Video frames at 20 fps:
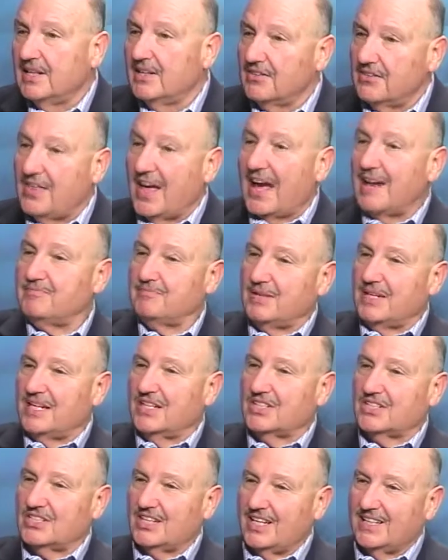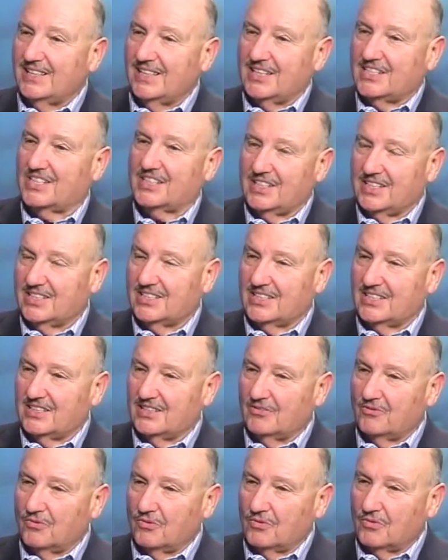that being said, let's get to
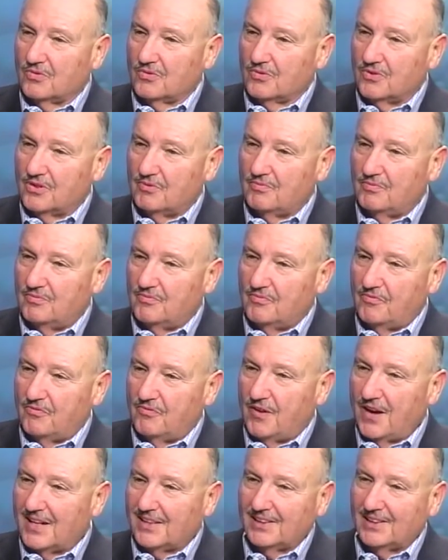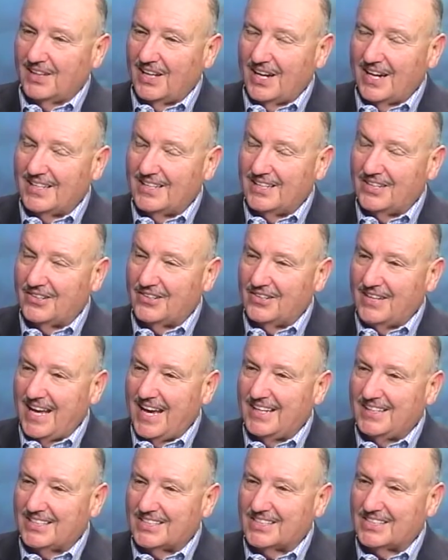the final line here, and
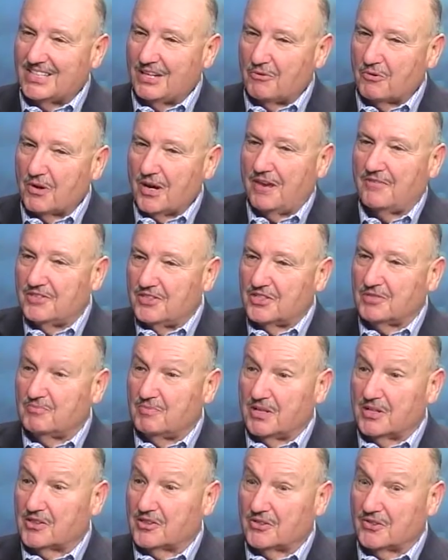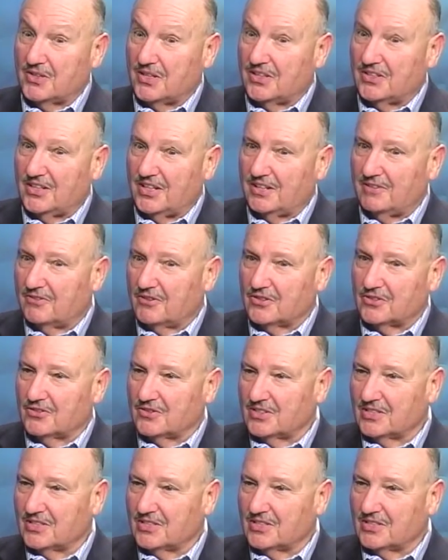that is that we're having this big 30th anniversary